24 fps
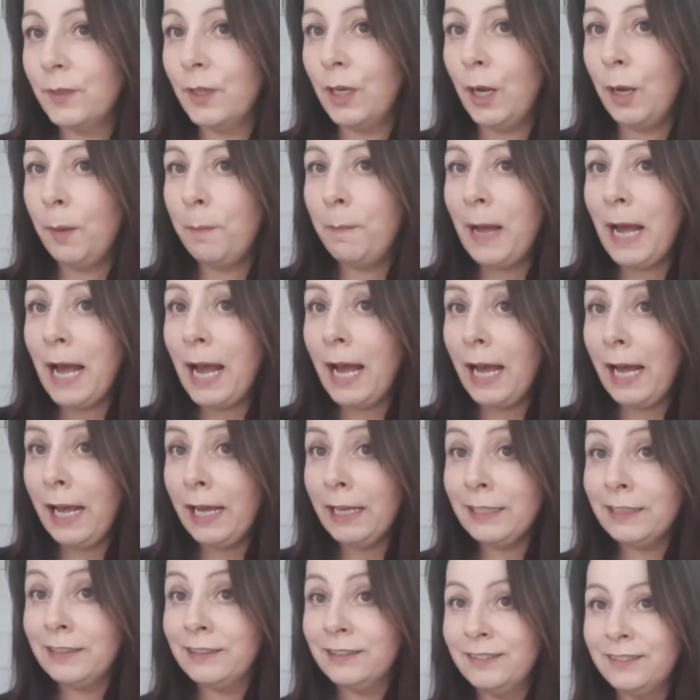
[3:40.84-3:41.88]
I'm
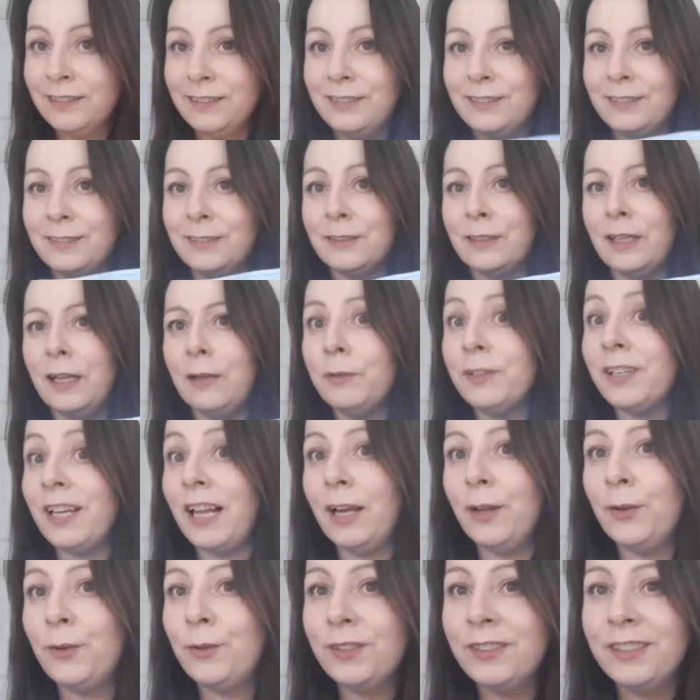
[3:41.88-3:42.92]
back. That was
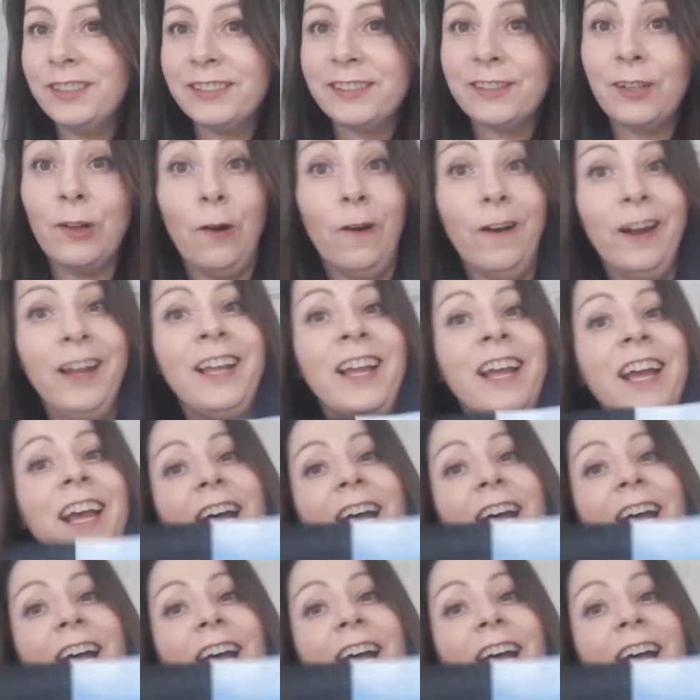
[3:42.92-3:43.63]
loud, wasn't it? Sorry.